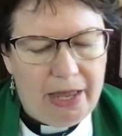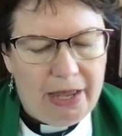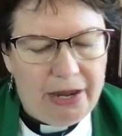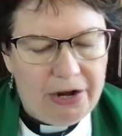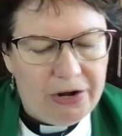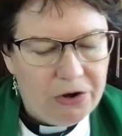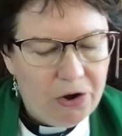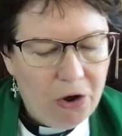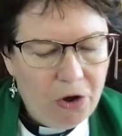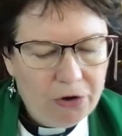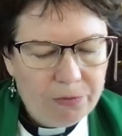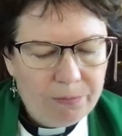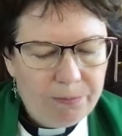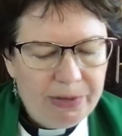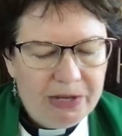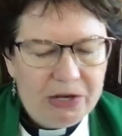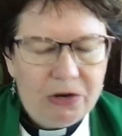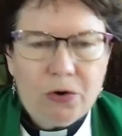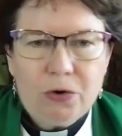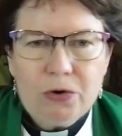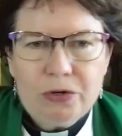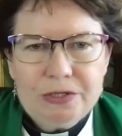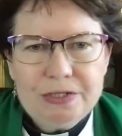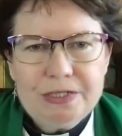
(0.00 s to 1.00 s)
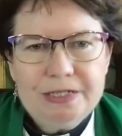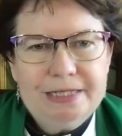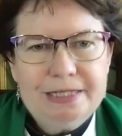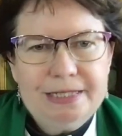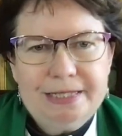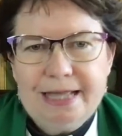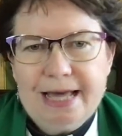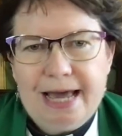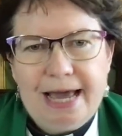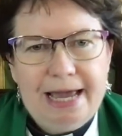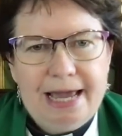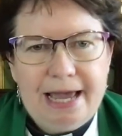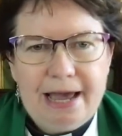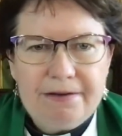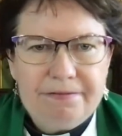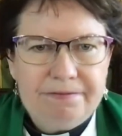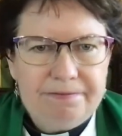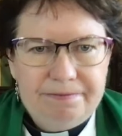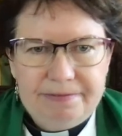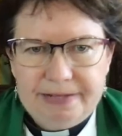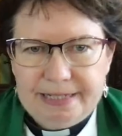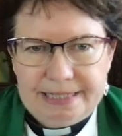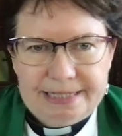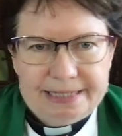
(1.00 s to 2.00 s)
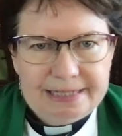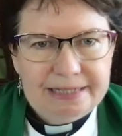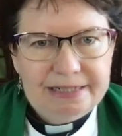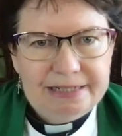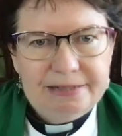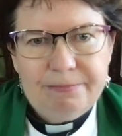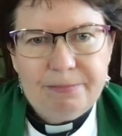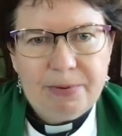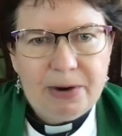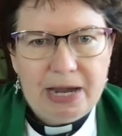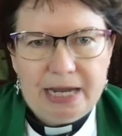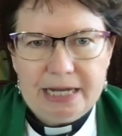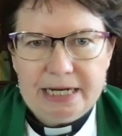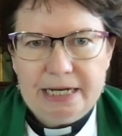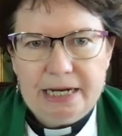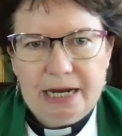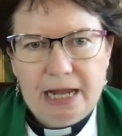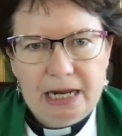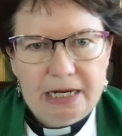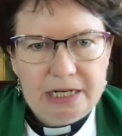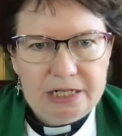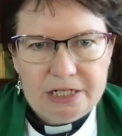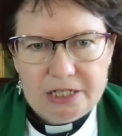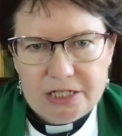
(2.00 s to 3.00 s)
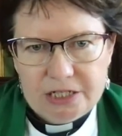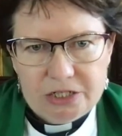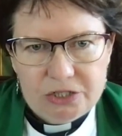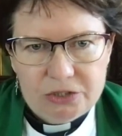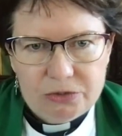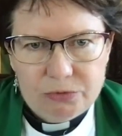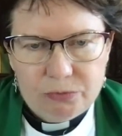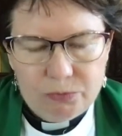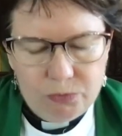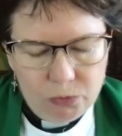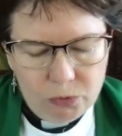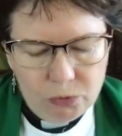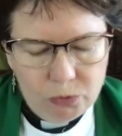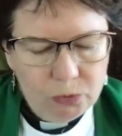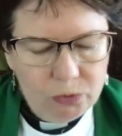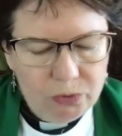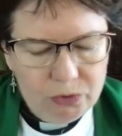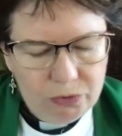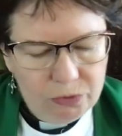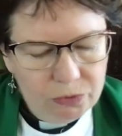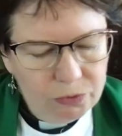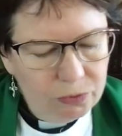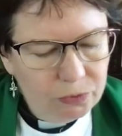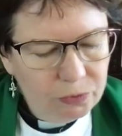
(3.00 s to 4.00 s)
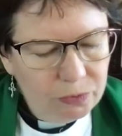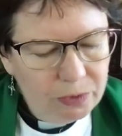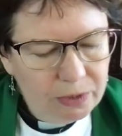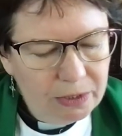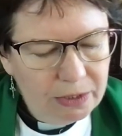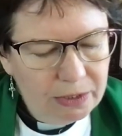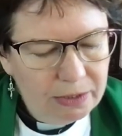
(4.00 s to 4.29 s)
not because they are fitted by nature to rule you,